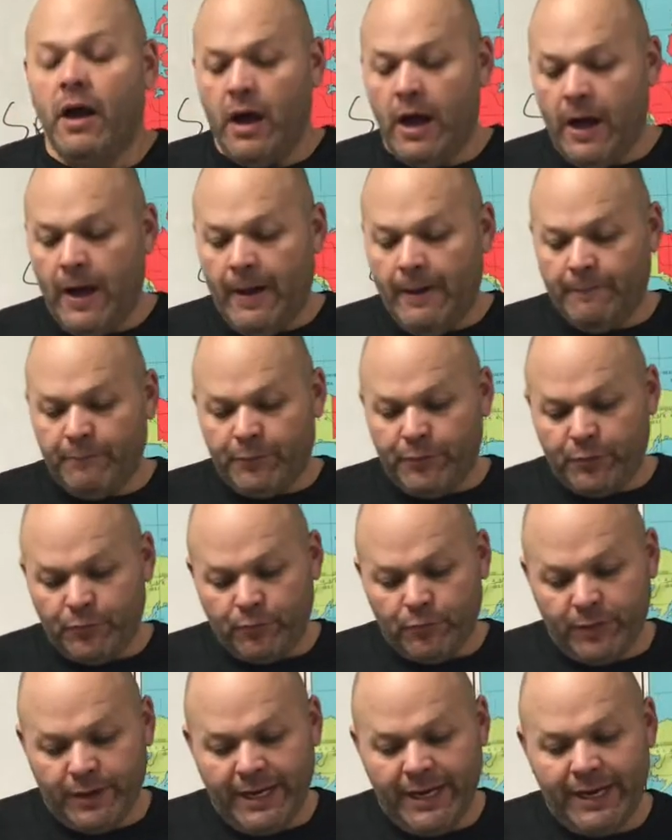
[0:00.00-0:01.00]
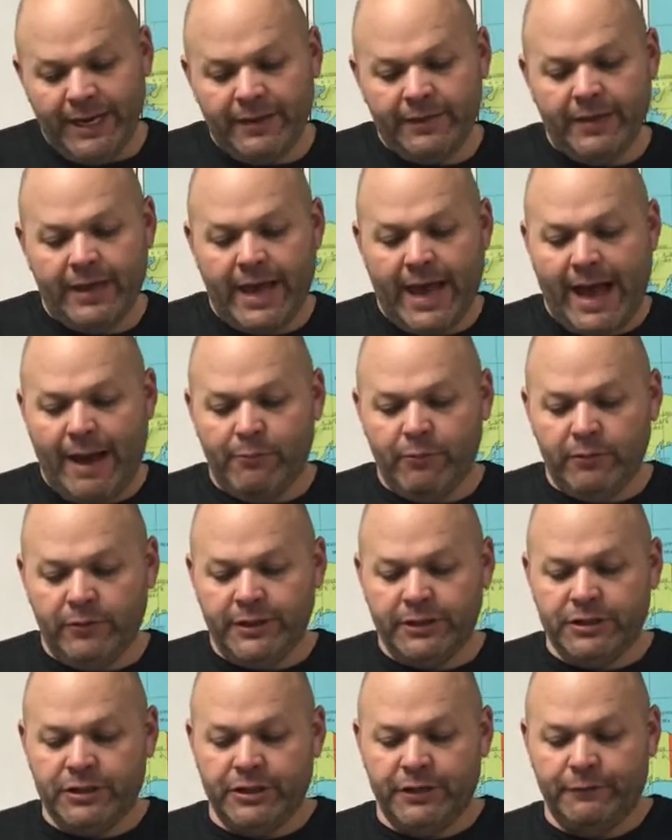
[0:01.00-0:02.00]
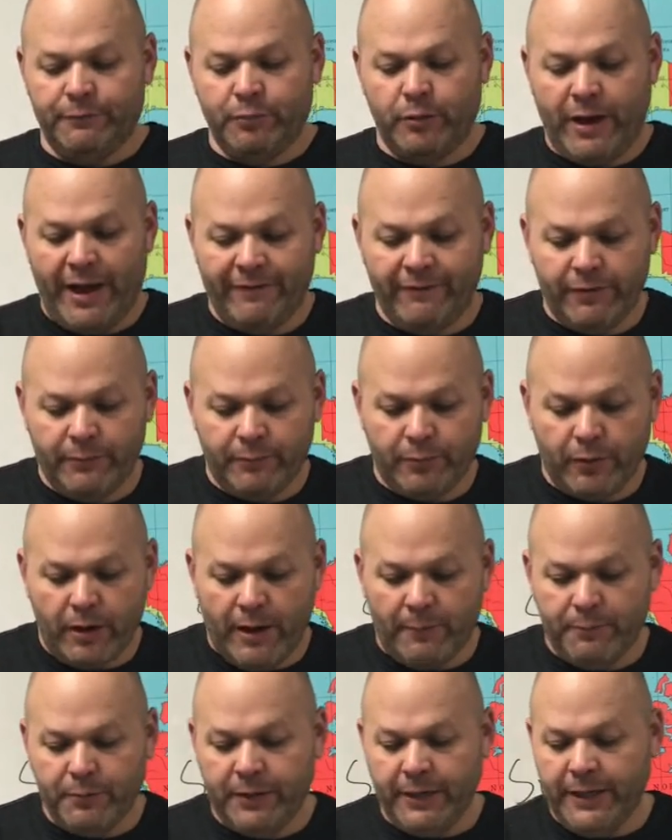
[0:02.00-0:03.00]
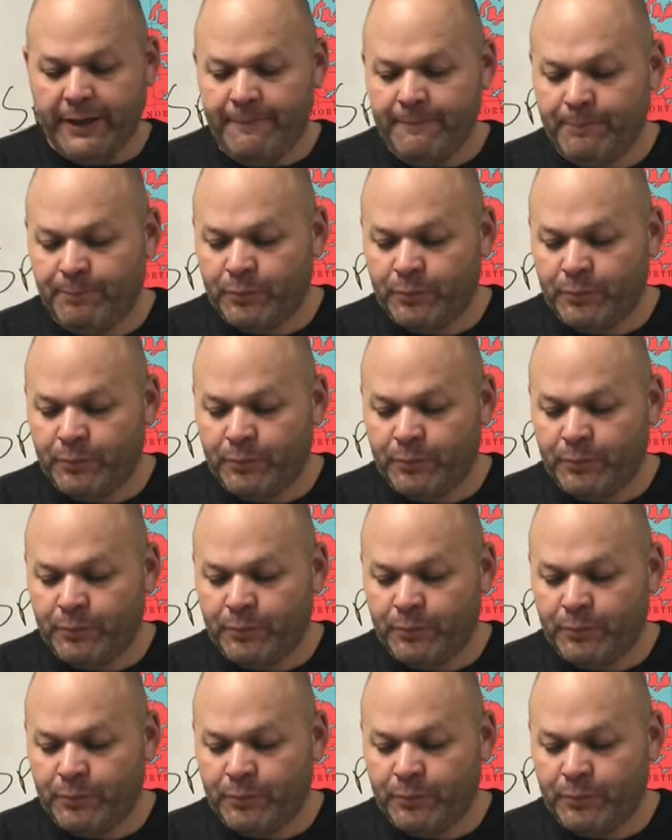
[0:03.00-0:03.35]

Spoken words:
3, the abolition of private property,